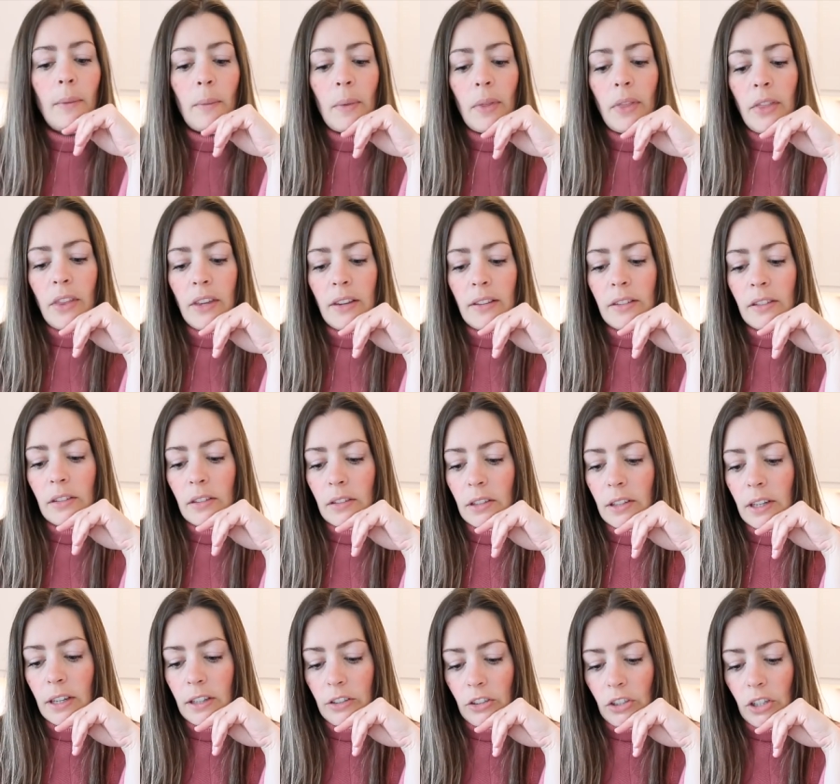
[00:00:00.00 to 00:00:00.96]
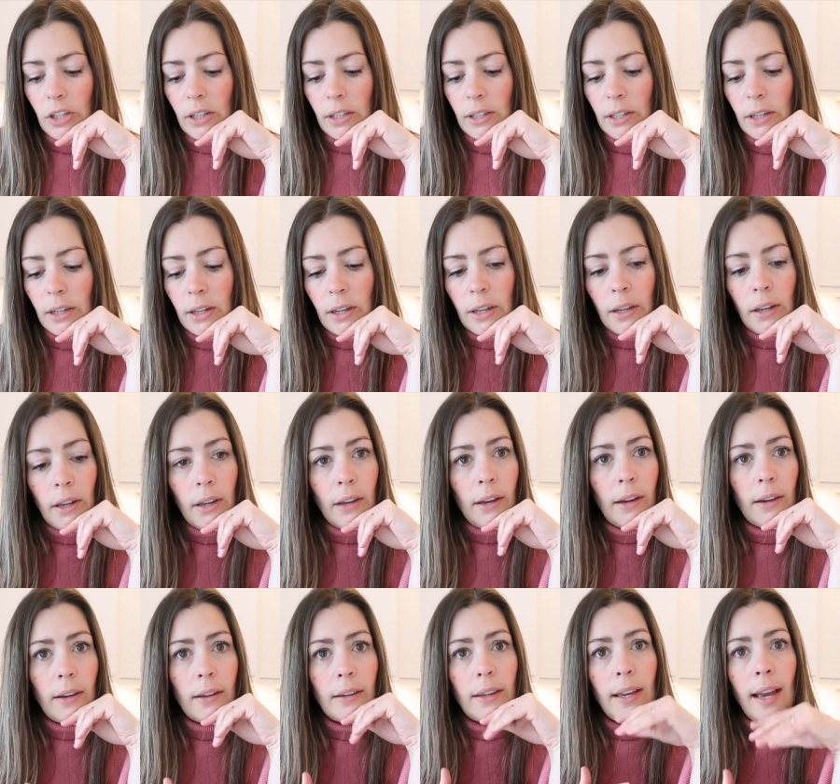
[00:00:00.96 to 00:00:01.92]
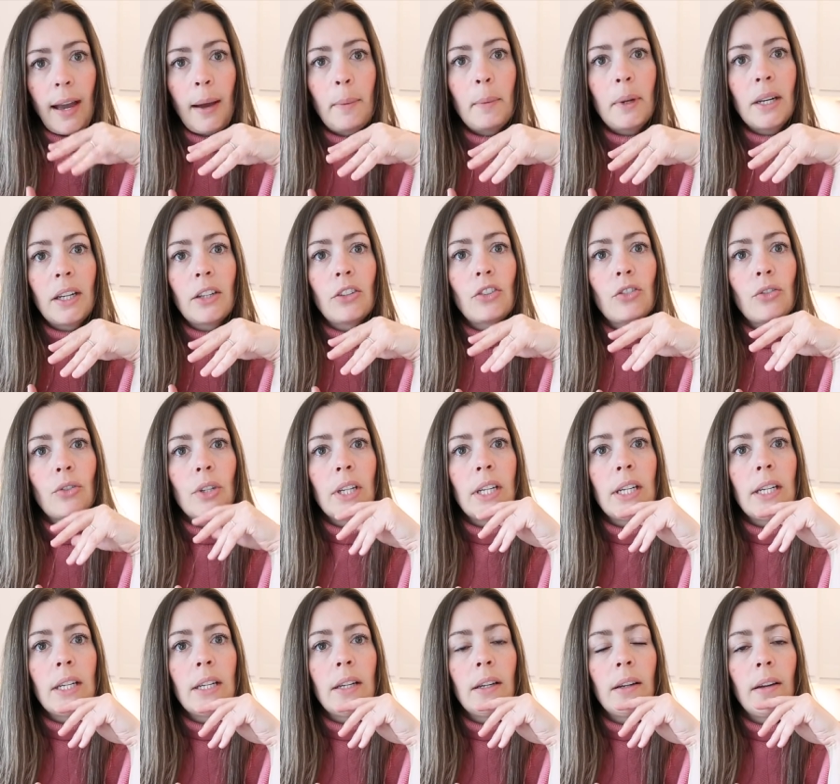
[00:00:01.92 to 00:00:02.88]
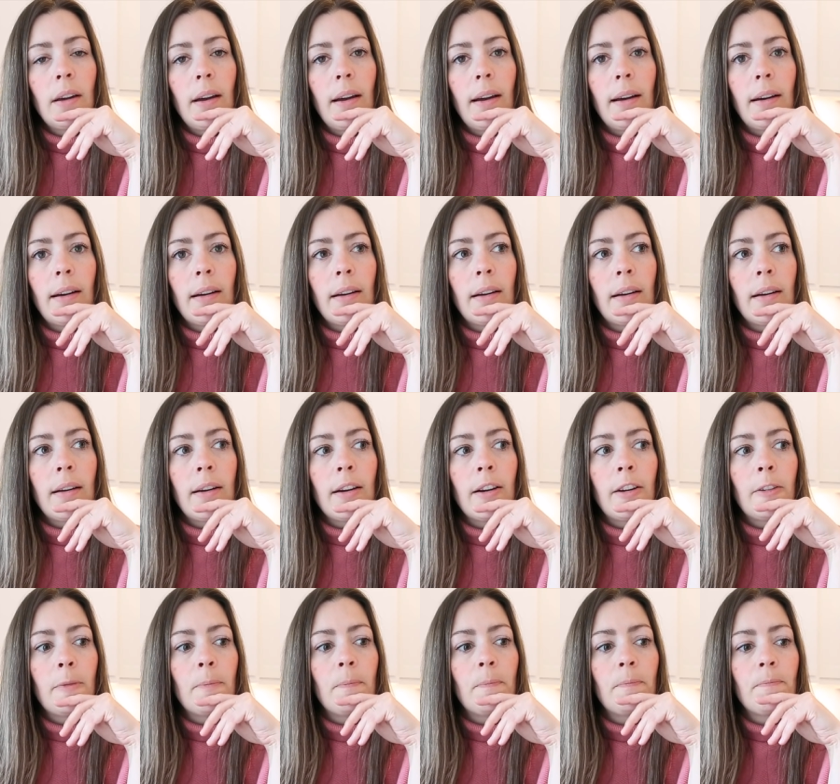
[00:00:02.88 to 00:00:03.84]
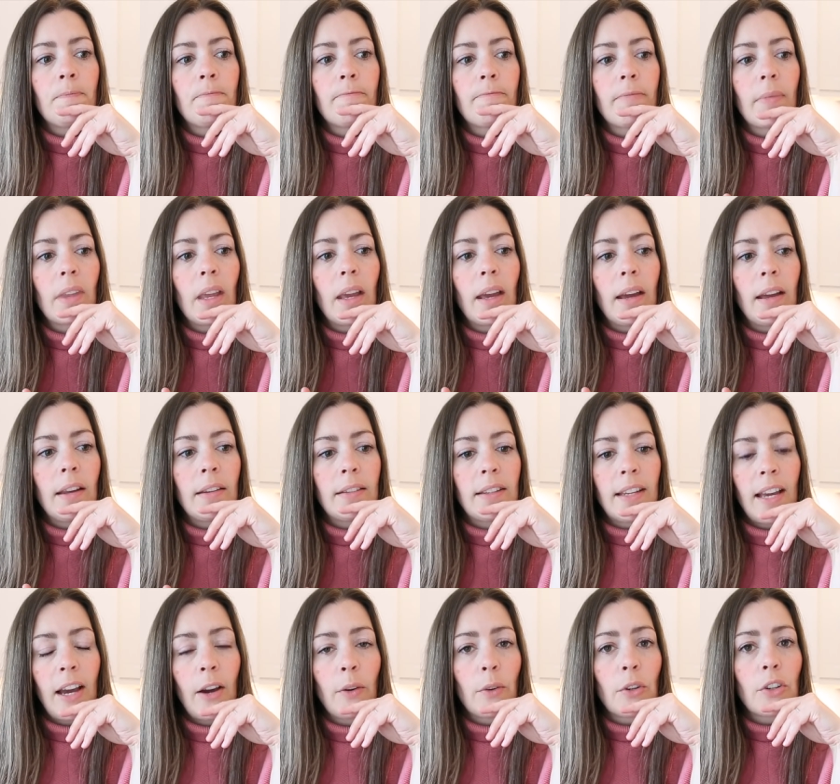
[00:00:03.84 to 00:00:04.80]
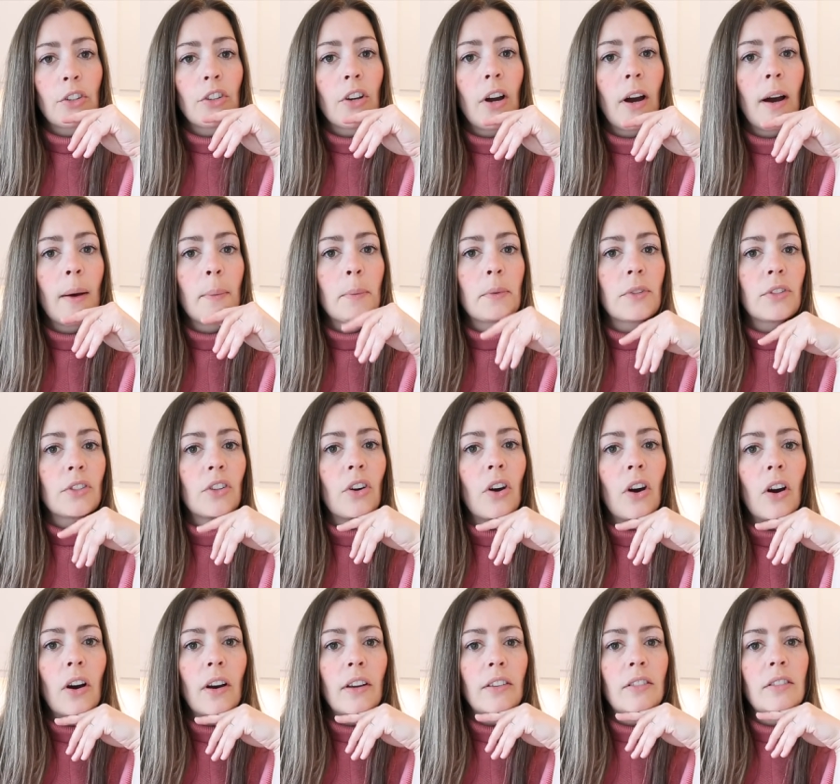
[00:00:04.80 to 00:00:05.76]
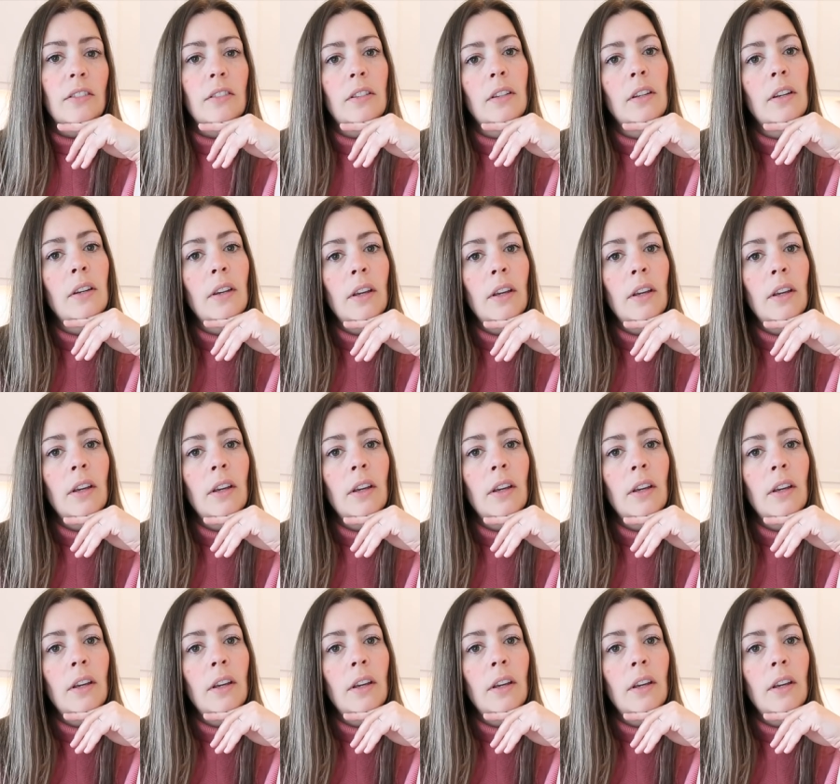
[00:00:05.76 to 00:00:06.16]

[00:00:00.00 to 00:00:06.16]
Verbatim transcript: this kitchen cabinetry and countertops cost